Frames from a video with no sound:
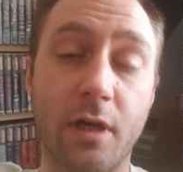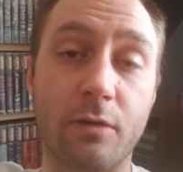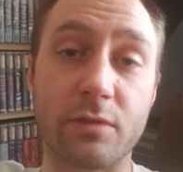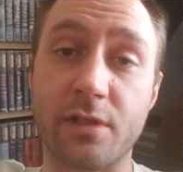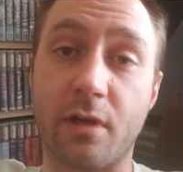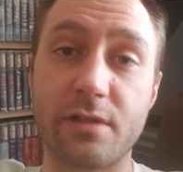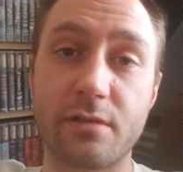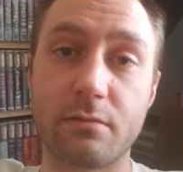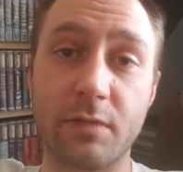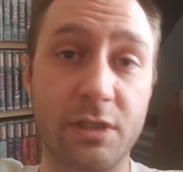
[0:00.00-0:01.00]

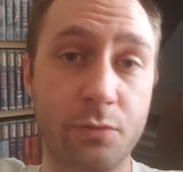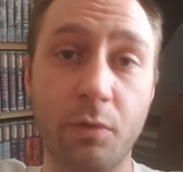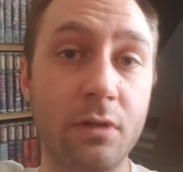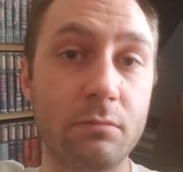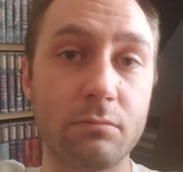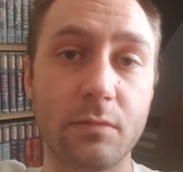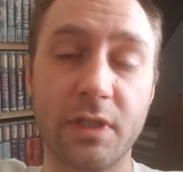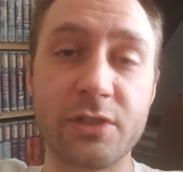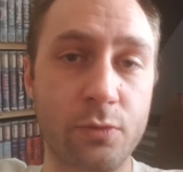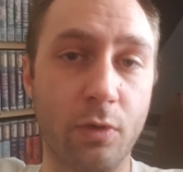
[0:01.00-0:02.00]
It just wouldn't.
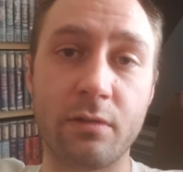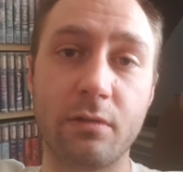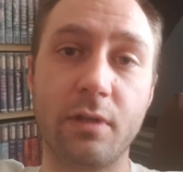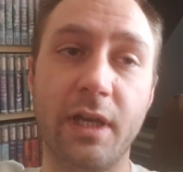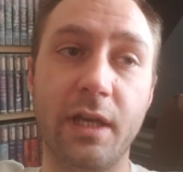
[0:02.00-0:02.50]
It just wouldn't.